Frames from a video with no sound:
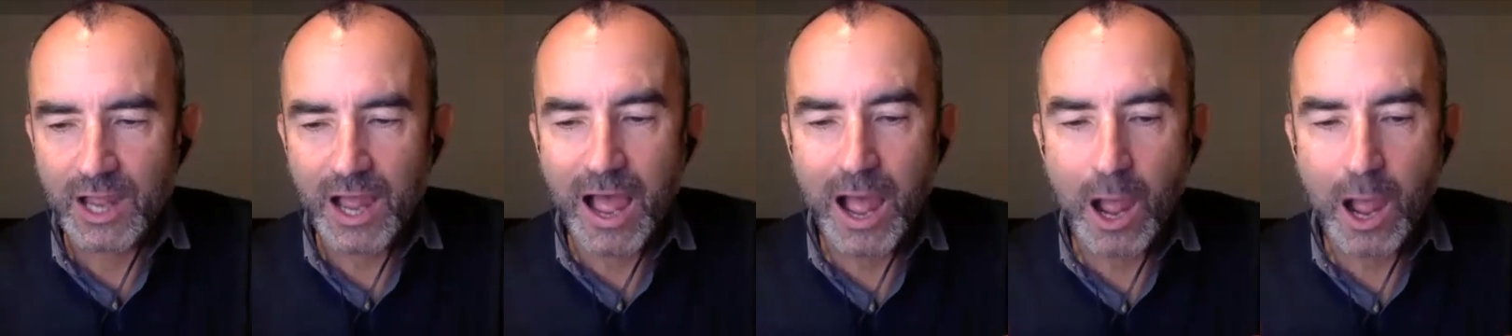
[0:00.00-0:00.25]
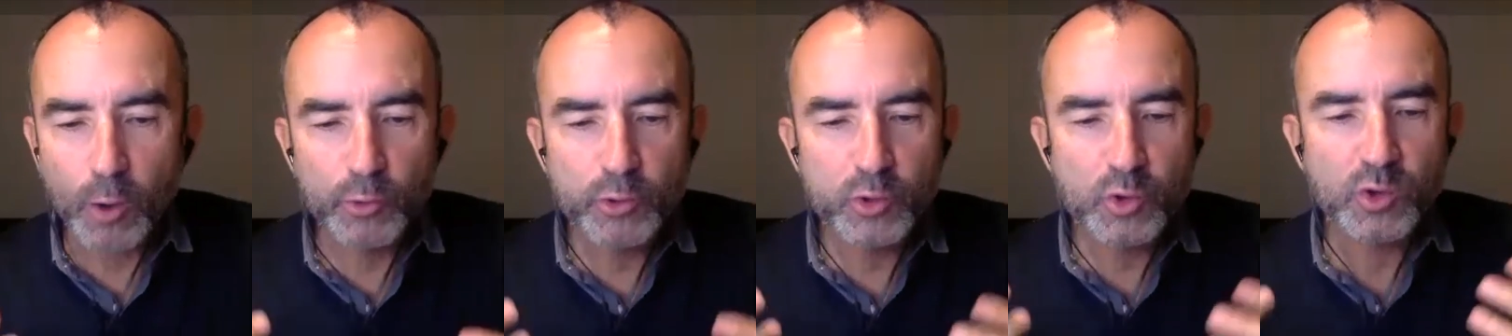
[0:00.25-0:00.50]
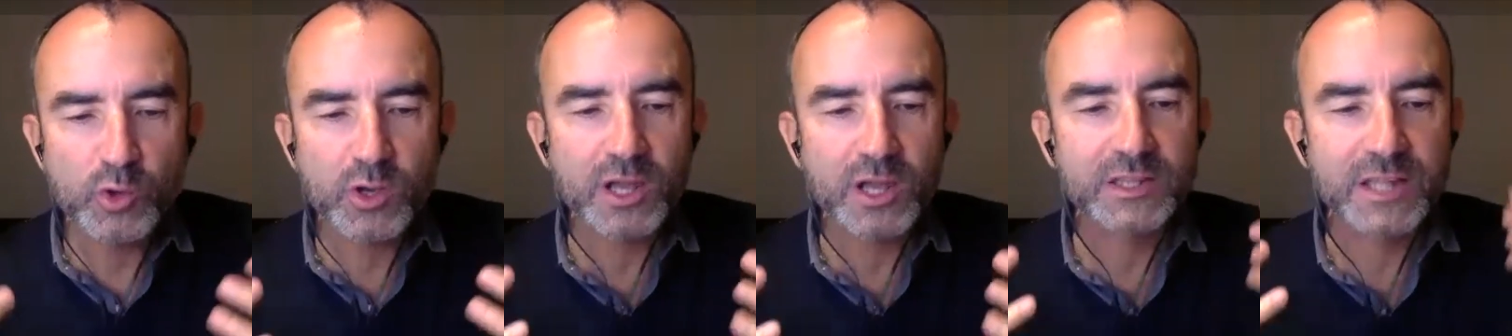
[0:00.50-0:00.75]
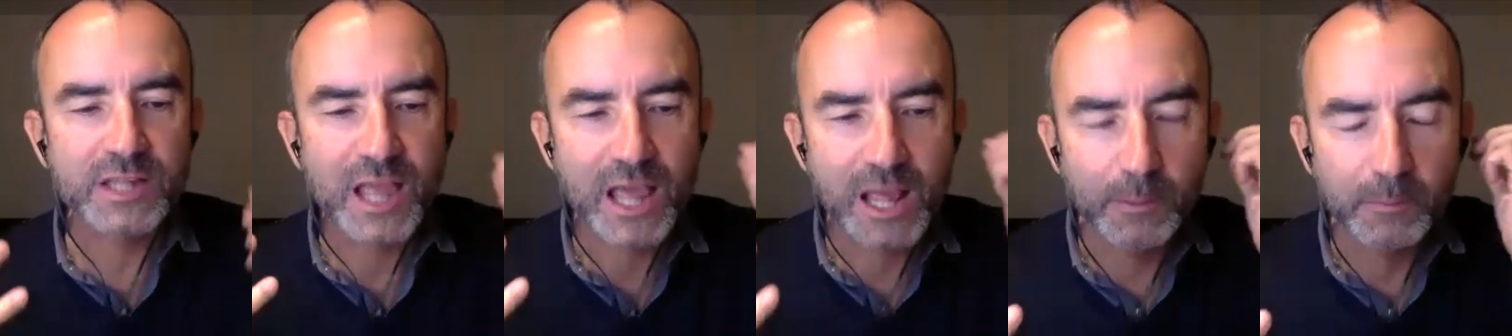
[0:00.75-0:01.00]
how you
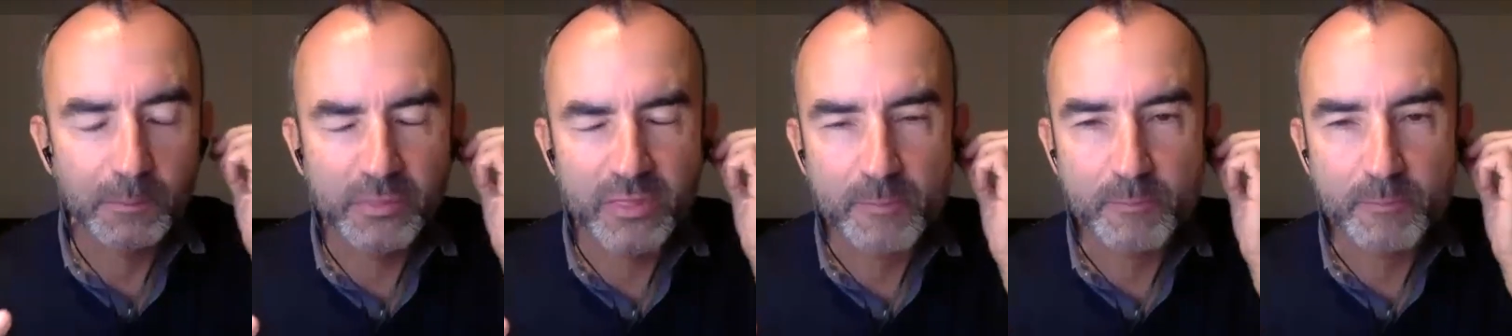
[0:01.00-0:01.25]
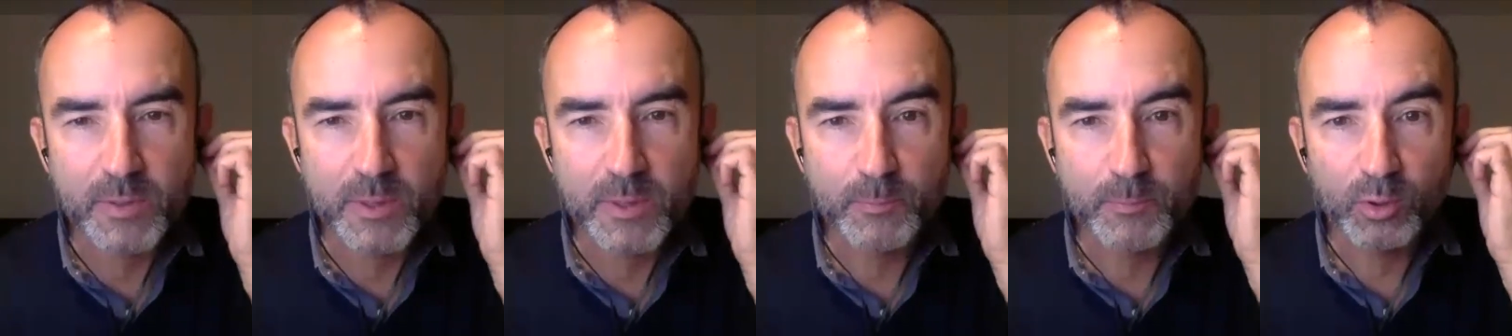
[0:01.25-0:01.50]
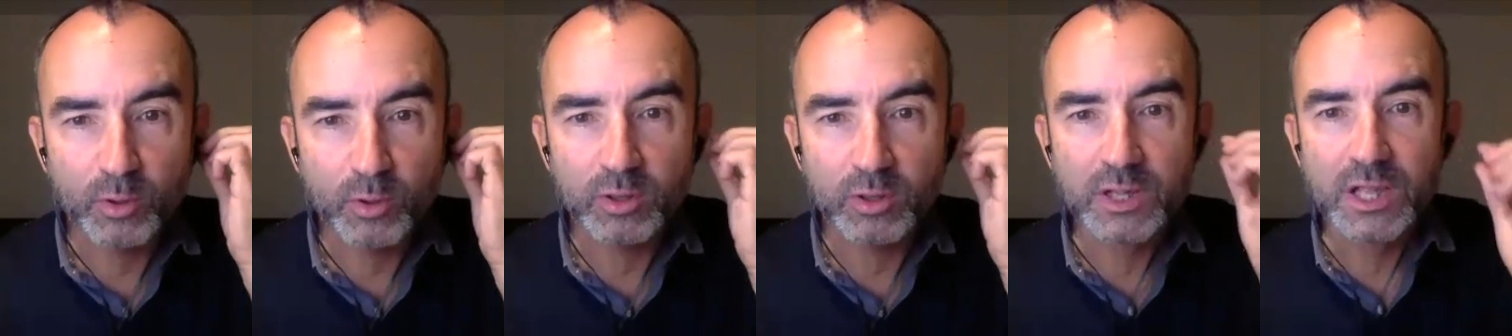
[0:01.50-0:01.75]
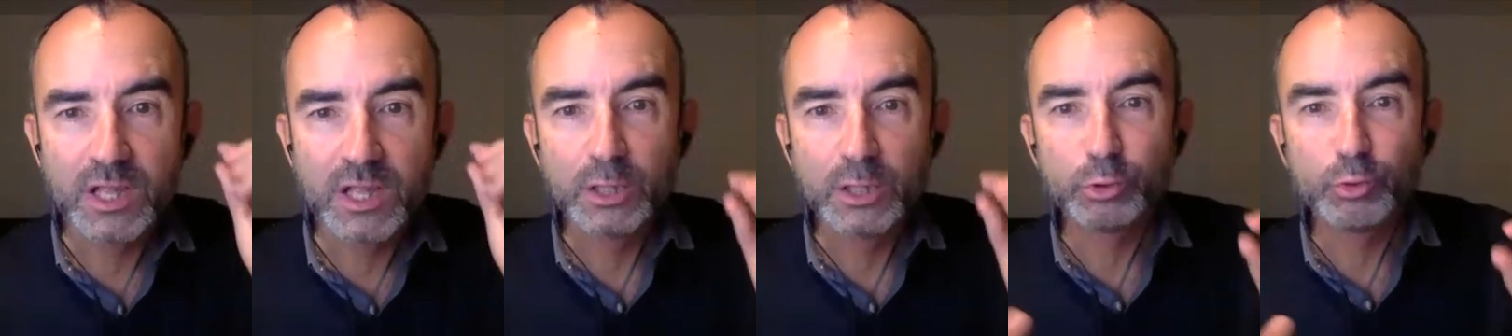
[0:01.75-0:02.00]
can help the people
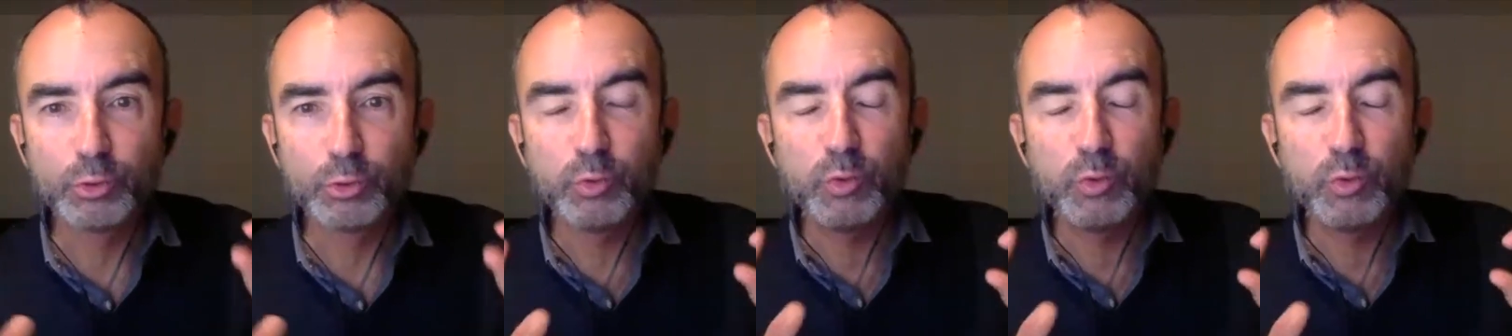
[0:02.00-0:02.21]
to